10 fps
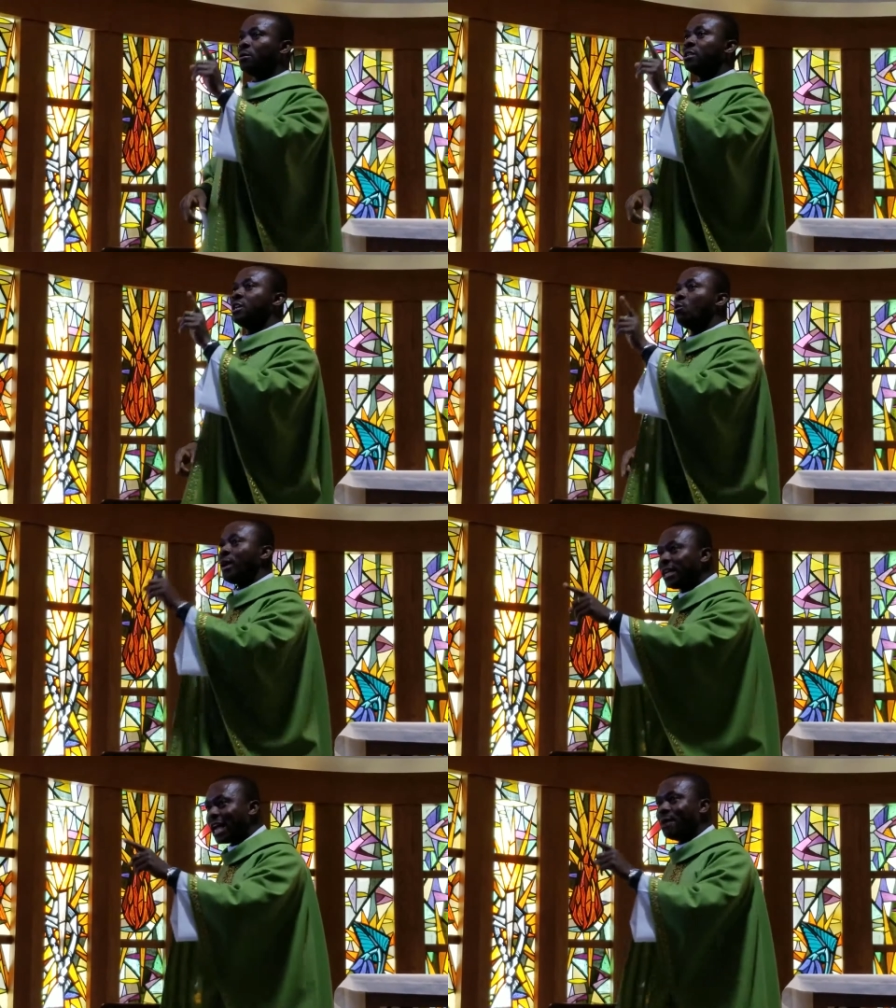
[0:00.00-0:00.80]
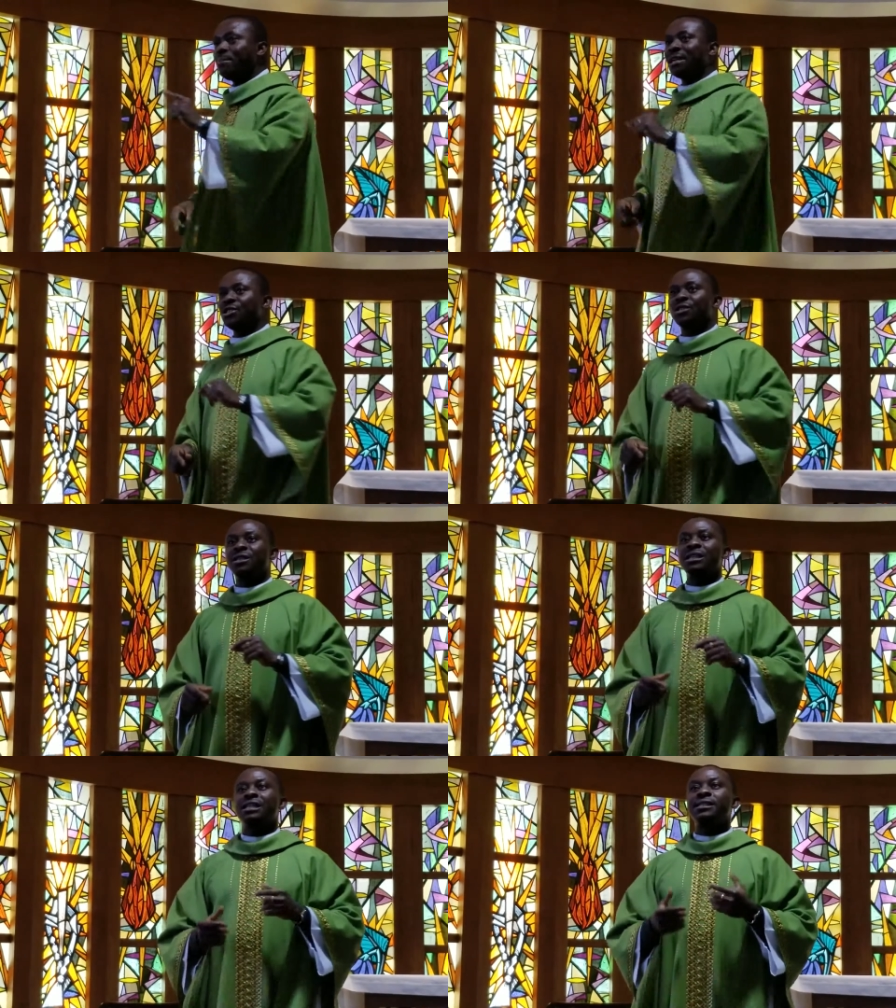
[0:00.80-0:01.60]
The we
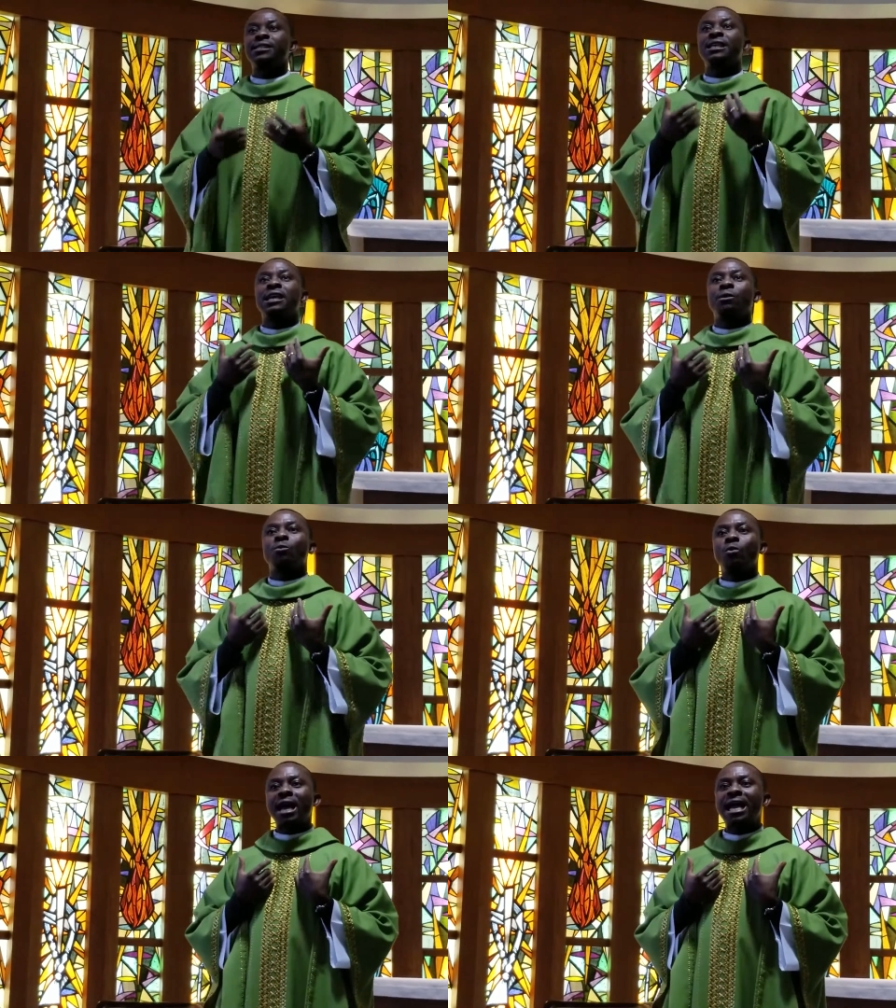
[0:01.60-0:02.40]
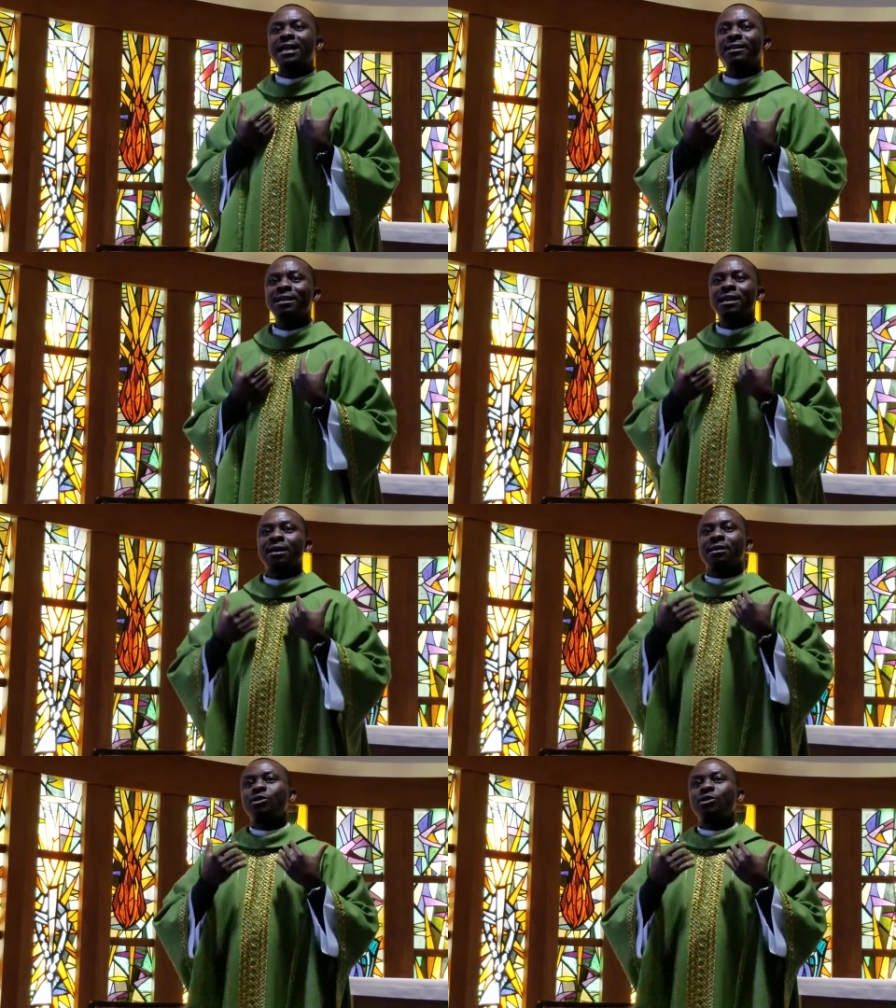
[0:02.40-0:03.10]
dimension is when,